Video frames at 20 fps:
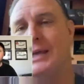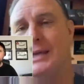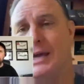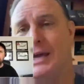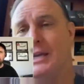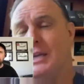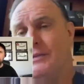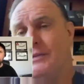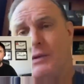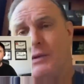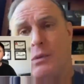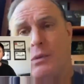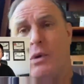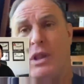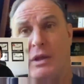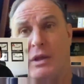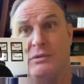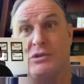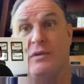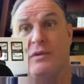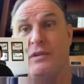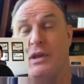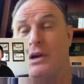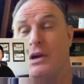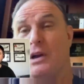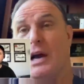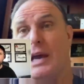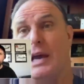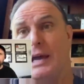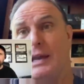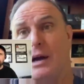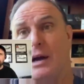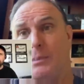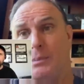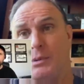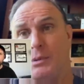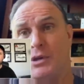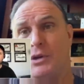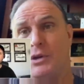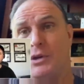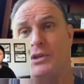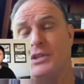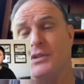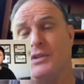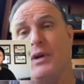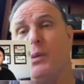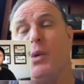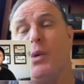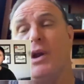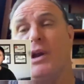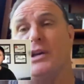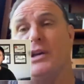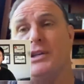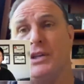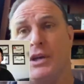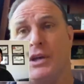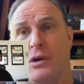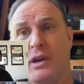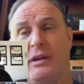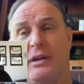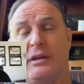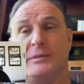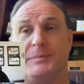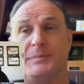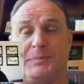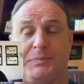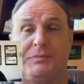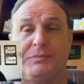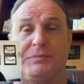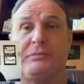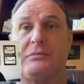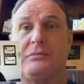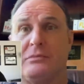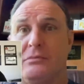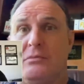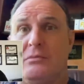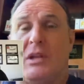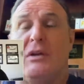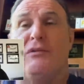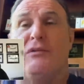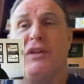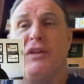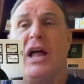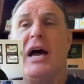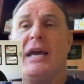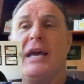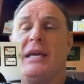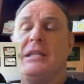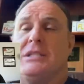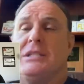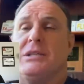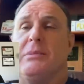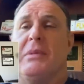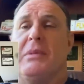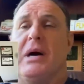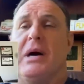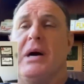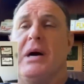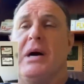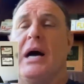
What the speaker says: Yeah, and even while I was over there, I had opportunities if I wanted to go down and fly in some